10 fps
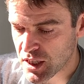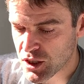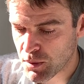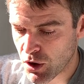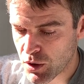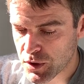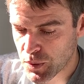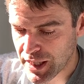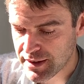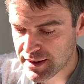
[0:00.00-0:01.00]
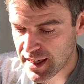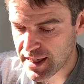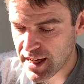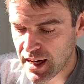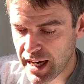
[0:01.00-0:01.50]
Tomorrow was Wednesday.
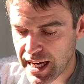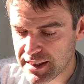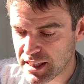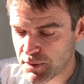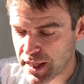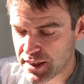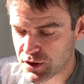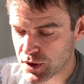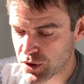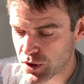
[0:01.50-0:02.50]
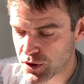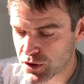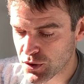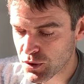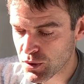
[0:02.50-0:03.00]
I had to give my history talk at
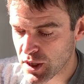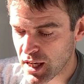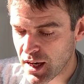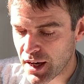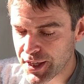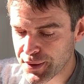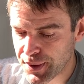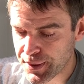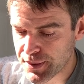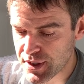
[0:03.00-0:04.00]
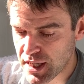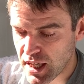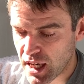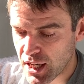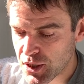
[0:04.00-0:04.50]
school. I groaned.
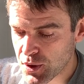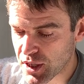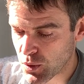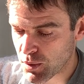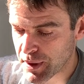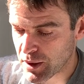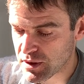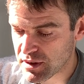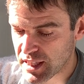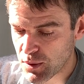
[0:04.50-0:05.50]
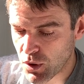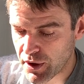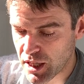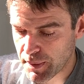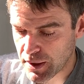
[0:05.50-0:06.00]
I knew that I wouldn't be able to sleep
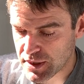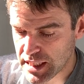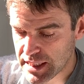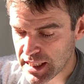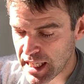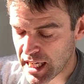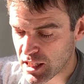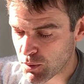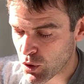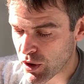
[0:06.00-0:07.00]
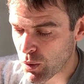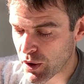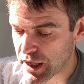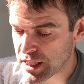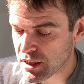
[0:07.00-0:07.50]
worrying about it, and the more I
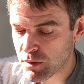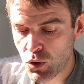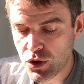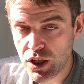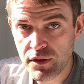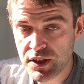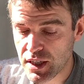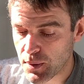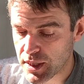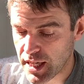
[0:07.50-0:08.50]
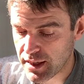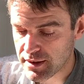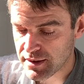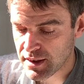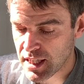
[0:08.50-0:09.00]
worried, the more nervous I would
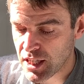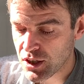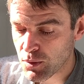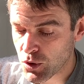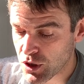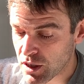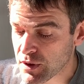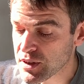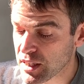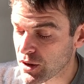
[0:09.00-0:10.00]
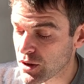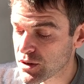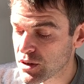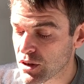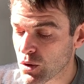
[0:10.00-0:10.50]
get. The more nervous I
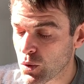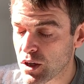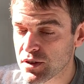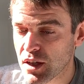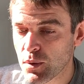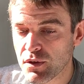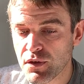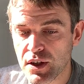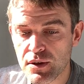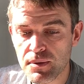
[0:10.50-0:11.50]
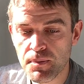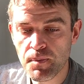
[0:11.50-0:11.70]
got, the worse I would feel.